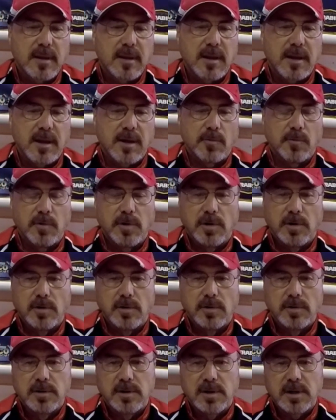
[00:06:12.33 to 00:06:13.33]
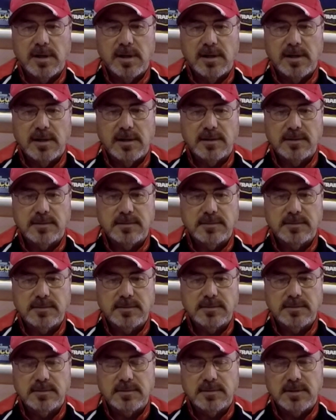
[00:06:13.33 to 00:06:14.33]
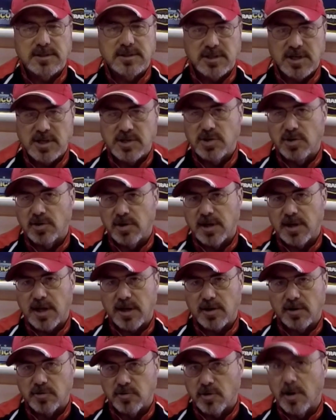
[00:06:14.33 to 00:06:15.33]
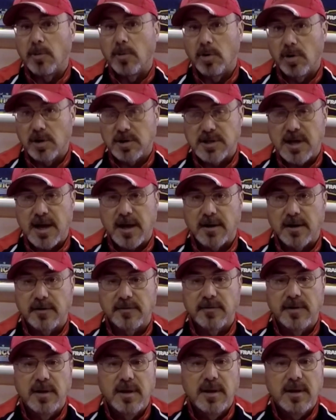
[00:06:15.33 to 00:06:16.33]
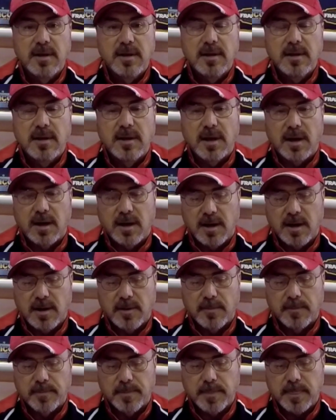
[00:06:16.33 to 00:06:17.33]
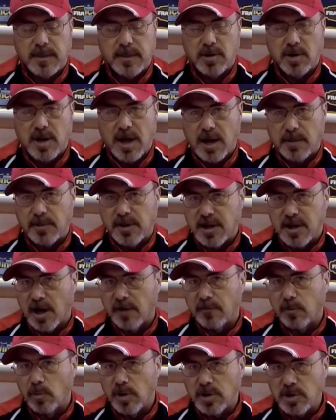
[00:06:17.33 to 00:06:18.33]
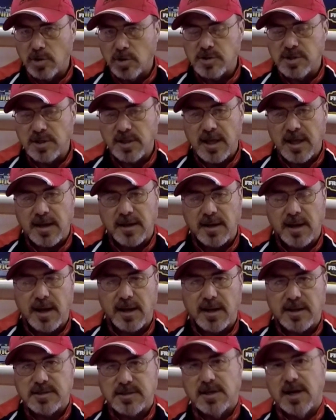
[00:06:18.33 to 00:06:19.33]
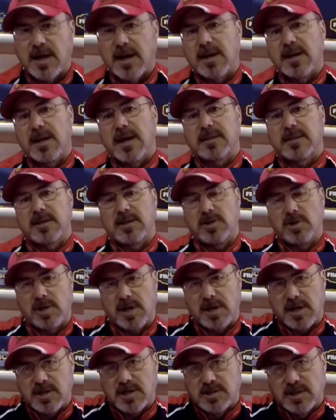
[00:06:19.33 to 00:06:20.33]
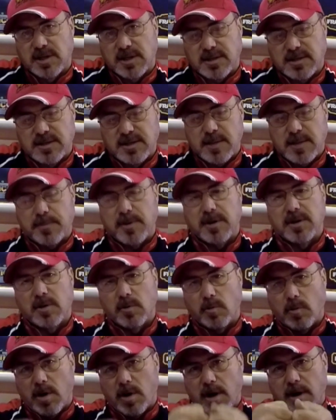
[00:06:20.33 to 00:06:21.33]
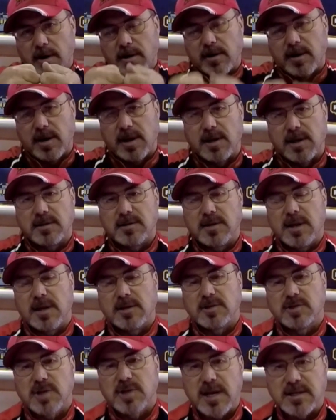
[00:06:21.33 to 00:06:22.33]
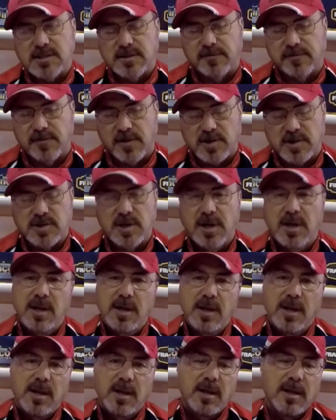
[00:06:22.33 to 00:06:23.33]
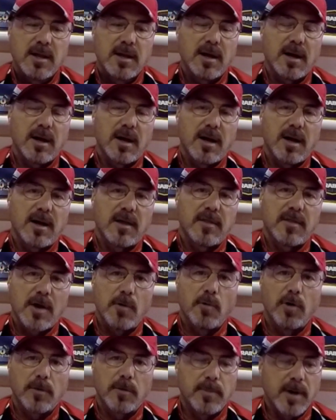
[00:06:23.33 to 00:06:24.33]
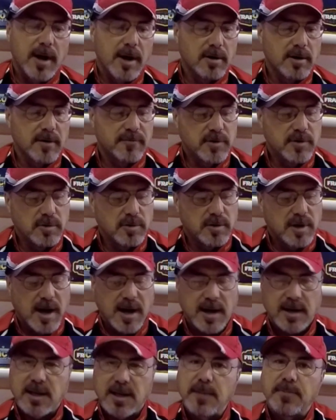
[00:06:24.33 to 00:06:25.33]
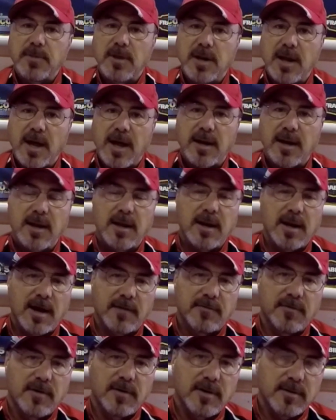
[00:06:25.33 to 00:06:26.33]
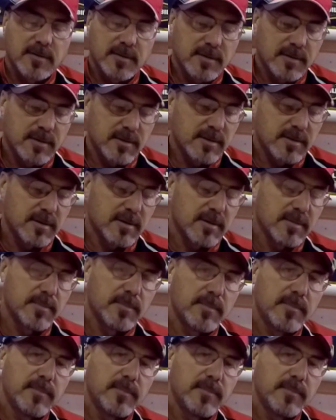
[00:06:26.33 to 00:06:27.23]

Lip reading: It's easier to get your treble hooks out of. You got to be careful when using that net. It's not a net that you can easily dip into the water and chase a fish. They work better if you kind of keep the net and have the